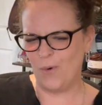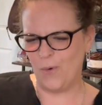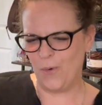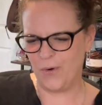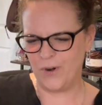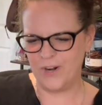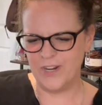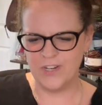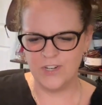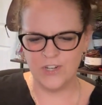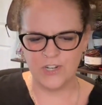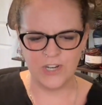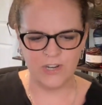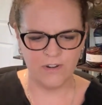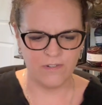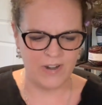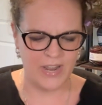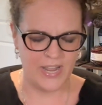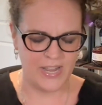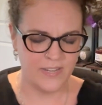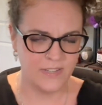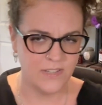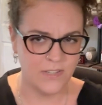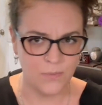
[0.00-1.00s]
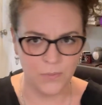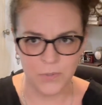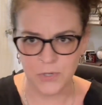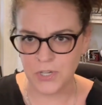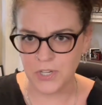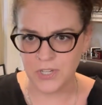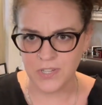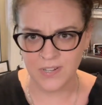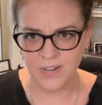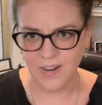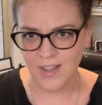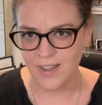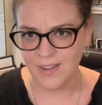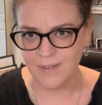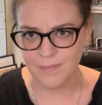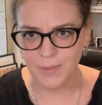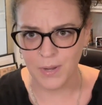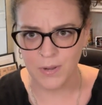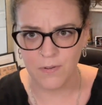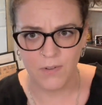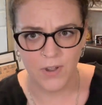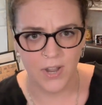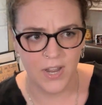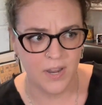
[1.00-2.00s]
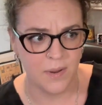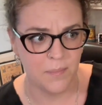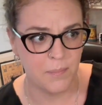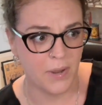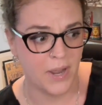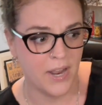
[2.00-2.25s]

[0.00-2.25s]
orangey reds, which is not my vibe.